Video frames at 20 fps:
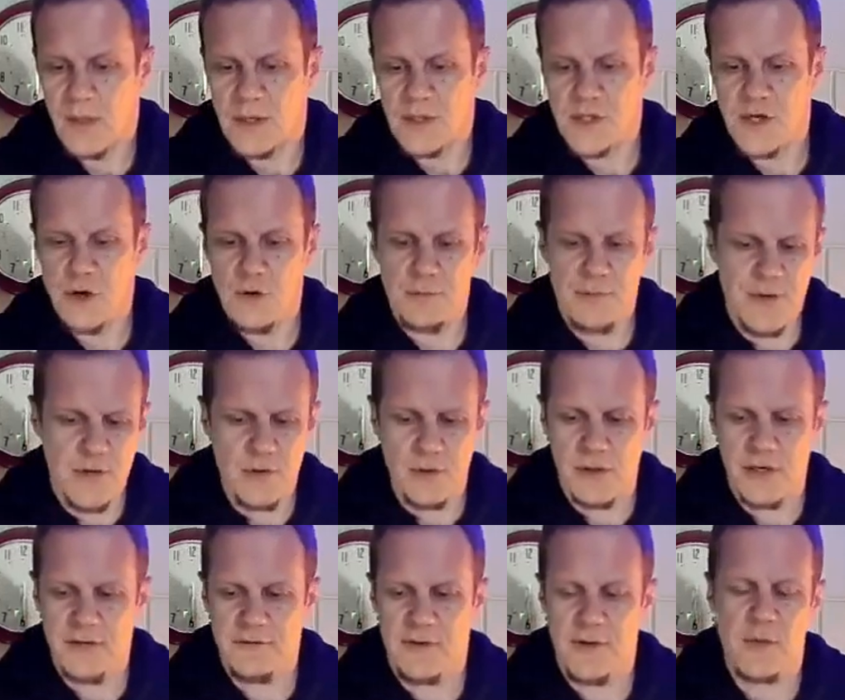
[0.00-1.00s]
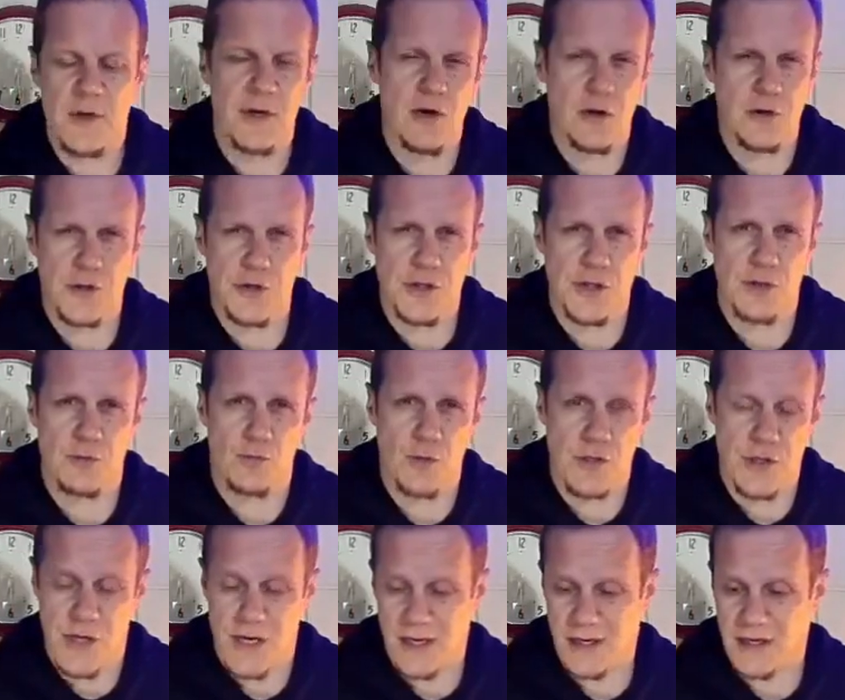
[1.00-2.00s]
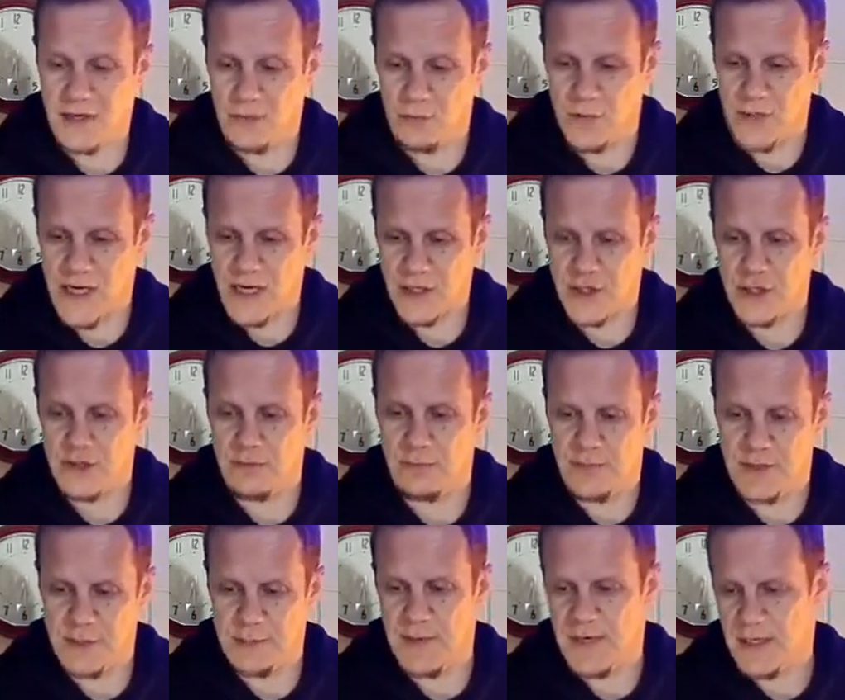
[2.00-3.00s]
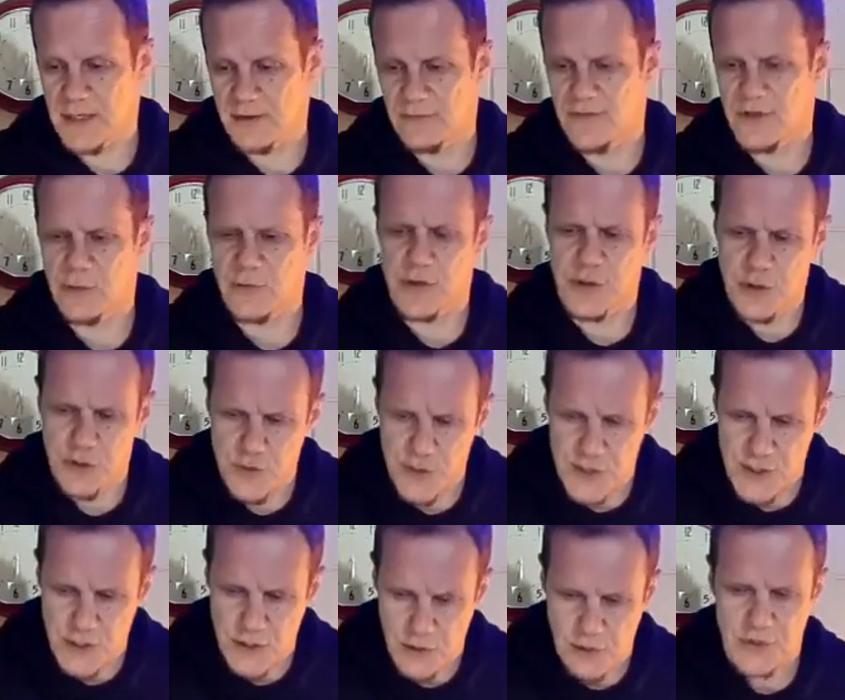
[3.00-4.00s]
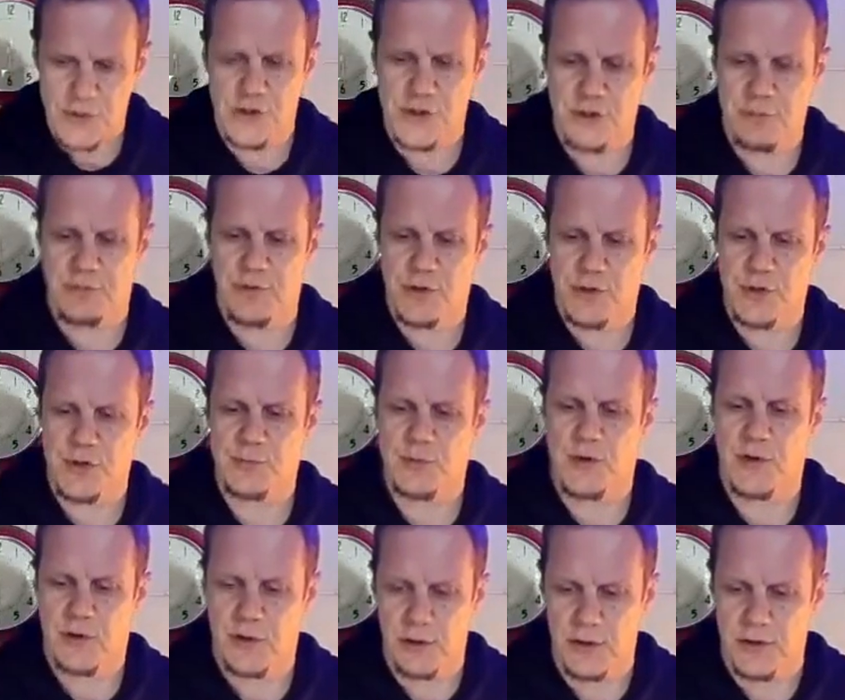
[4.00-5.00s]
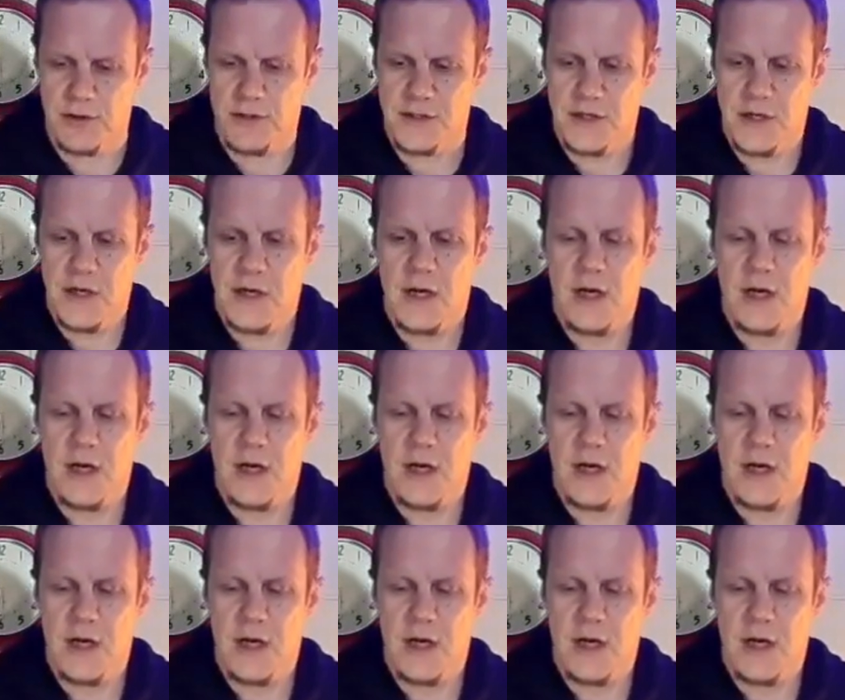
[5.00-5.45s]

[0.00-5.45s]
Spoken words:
So purely from a nitrogen reduction perspective, to reduce the nitrogen produced by Holland,